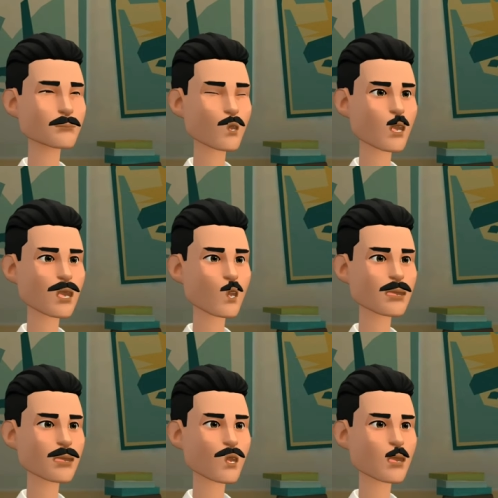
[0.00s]
Would you
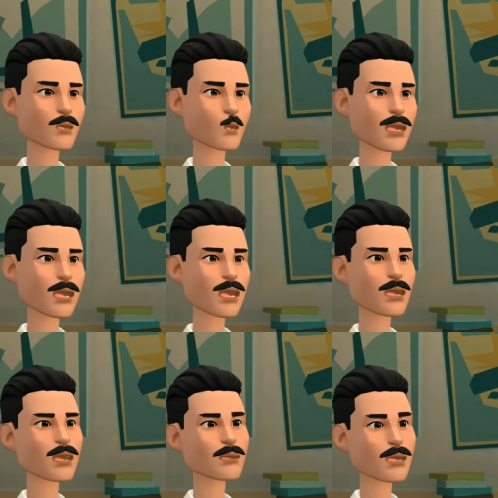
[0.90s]
like to know
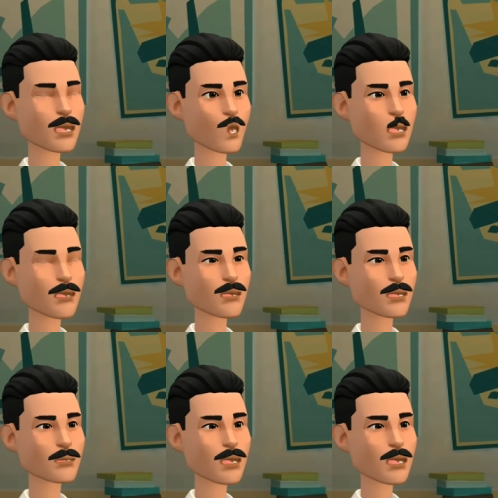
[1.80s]
anything else regarding
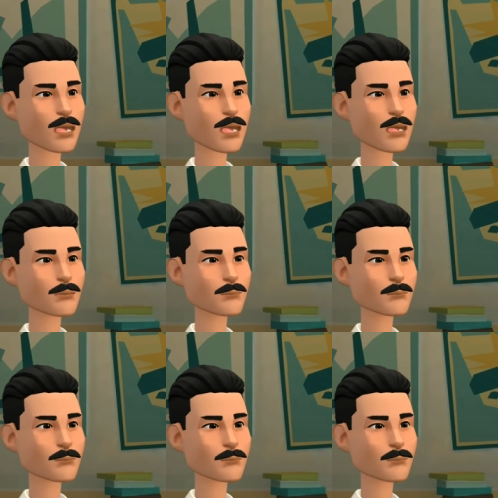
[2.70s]
vaccination?